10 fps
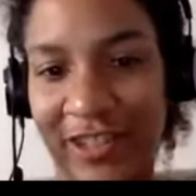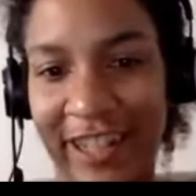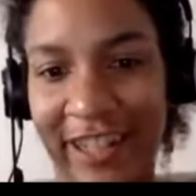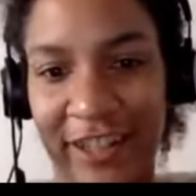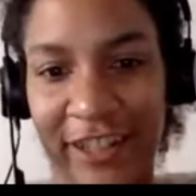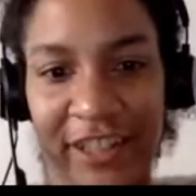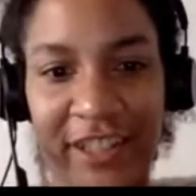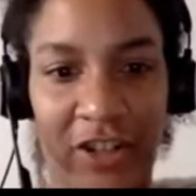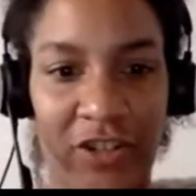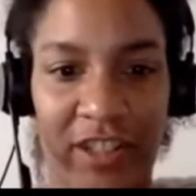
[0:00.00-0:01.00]
right, and
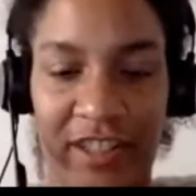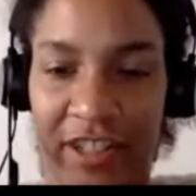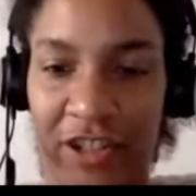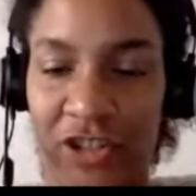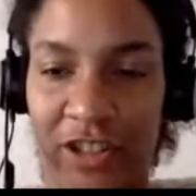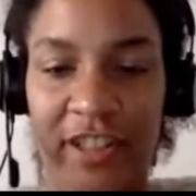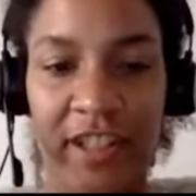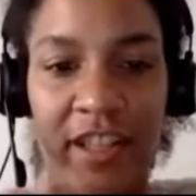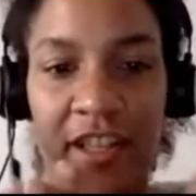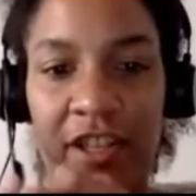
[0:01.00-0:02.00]
decentralization.
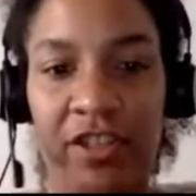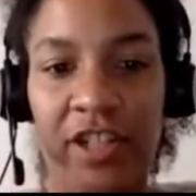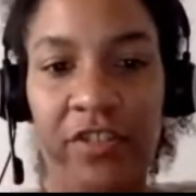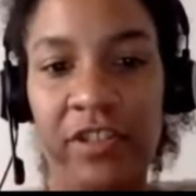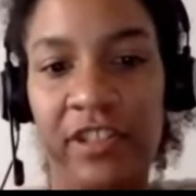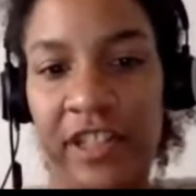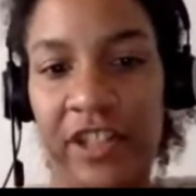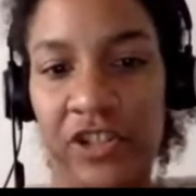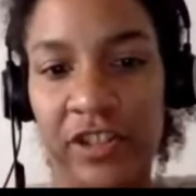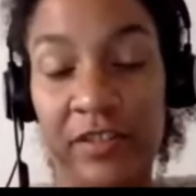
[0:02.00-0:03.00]

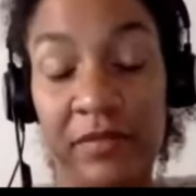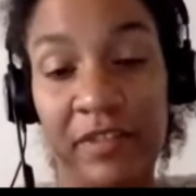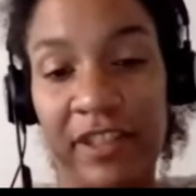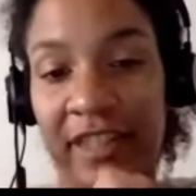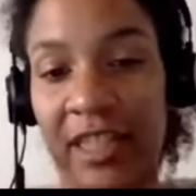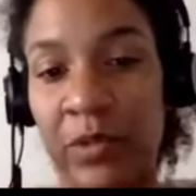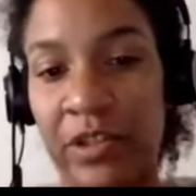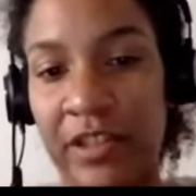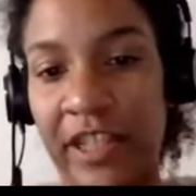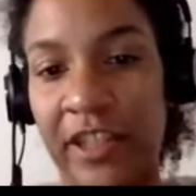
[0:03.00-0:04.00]
Centralization, it
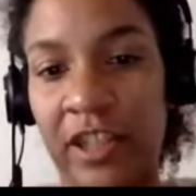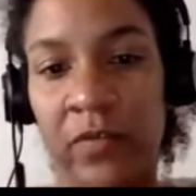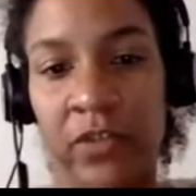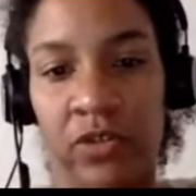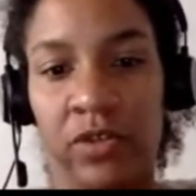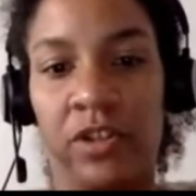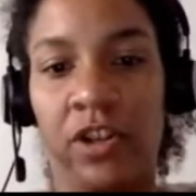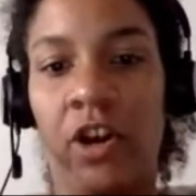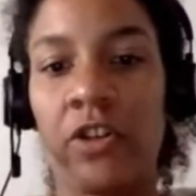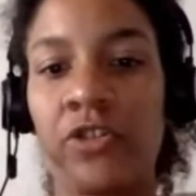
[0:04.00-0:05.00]
limits the individual's
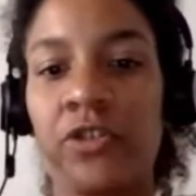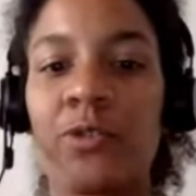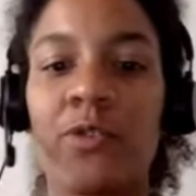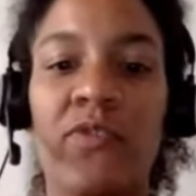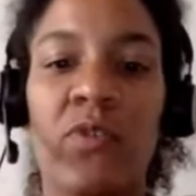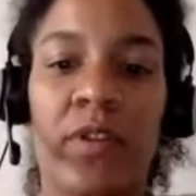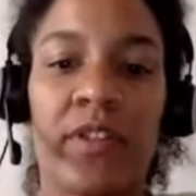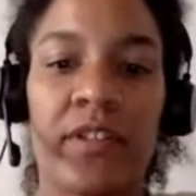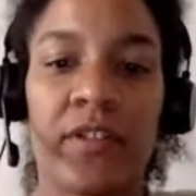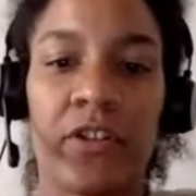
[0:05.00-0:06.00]
control over
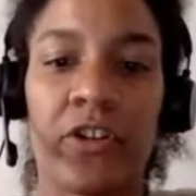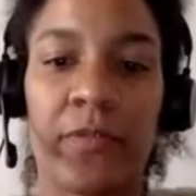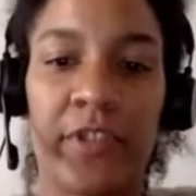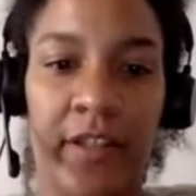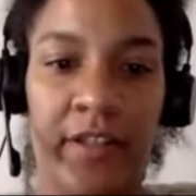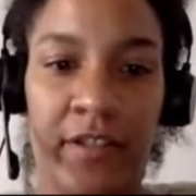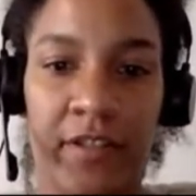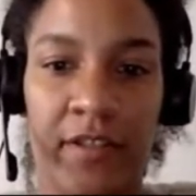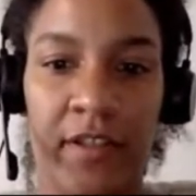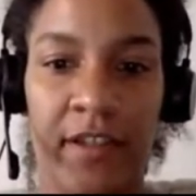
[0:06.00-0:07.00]
one's
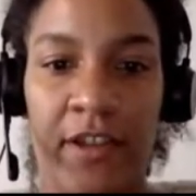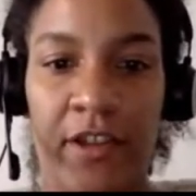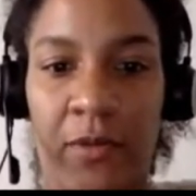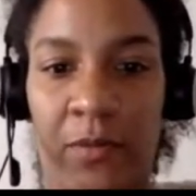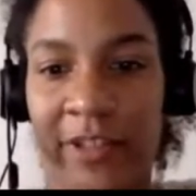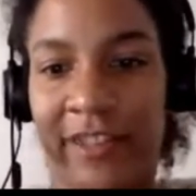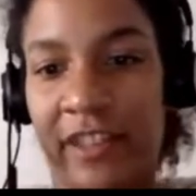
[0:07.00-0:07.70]
circumstances. But